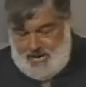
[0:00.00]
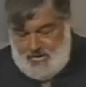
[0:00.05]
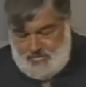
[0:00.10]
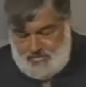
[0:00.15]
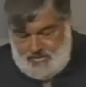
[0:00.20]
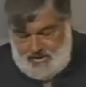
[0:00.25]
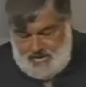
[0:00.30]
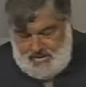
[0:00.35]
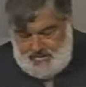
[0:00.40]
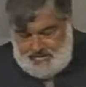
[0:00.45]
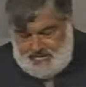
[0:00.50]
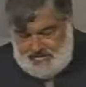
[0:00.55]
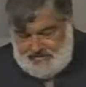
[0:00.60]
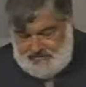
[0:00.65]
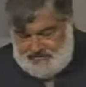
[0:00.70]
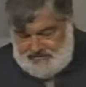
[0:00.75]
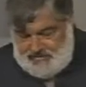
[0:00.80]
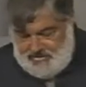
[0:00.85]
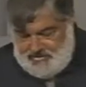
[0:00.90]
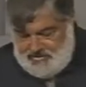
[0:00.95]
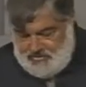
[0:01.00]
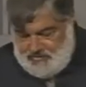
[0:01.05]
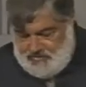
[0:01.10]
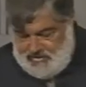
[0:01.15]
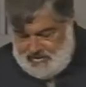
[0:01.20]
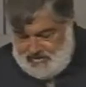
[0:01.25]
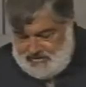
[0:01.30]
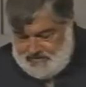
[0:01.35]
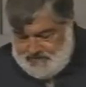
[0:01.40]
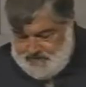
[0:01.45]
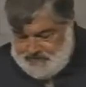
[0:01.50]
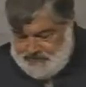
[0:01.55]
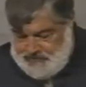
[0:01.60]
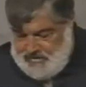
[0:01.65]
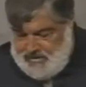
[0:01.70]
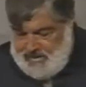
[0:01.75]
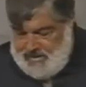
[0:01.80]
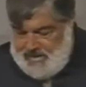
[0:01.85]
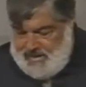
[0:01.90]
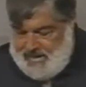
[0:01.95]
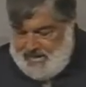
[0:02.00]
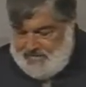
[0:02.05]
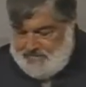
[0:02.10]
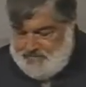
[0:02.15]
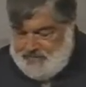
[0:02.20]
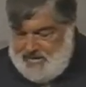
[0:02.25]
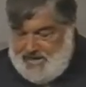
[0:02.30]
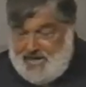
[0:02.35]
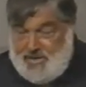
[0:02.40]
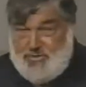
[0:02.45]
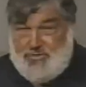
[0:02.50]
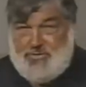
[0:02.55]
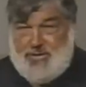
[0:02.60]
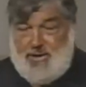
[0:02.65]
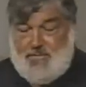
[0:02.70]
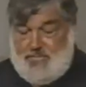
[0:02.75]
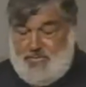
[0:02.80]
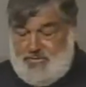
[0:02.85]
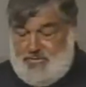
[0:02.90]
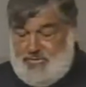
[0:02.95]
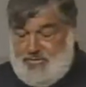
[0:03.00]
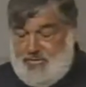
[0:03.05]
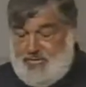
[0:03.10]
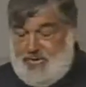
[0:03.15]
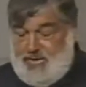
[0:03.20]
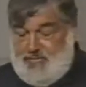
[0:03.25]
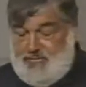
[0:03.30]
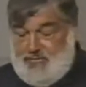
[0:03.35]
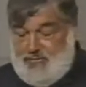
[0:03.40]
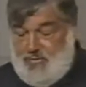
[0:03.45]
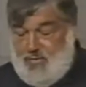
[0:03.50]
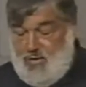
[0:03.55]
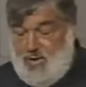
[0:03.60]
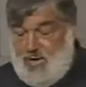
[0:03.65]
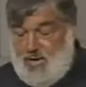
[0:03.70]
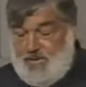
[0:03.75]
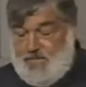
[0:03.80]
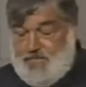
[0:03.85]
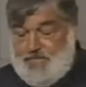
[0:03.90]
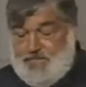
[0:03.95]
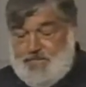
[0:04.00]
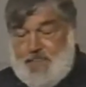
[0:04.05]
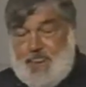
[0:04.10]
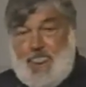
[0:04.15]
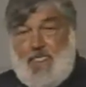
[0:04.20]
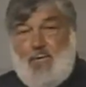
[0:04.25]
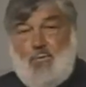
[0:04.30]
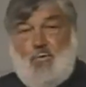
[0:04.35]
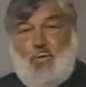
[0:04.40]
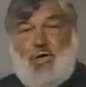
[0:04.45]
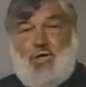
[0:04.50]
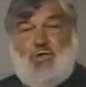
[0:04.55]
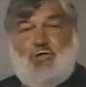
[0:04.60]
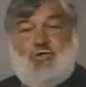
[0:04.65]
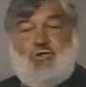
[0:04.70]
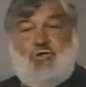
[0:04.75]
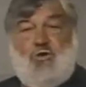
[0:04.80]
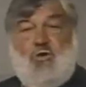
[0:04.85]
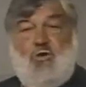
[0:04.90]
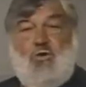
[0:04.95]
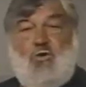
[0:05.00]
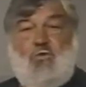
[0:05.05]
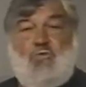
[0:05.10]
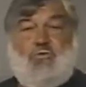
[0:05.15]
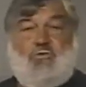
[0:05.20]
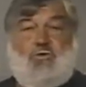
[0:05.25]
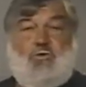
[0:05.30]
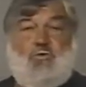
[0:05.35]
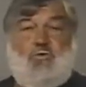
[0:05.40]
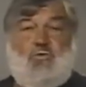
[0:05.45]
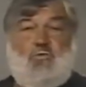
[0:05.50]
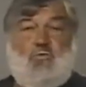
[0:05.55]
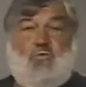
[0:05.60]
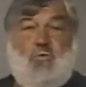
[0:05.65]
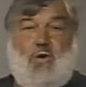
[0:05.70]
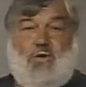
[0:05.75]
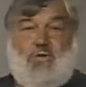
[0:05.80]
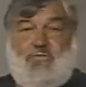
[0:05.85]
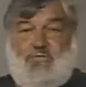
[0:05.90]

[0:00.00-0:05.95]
Now, continuing on page number 34, we show you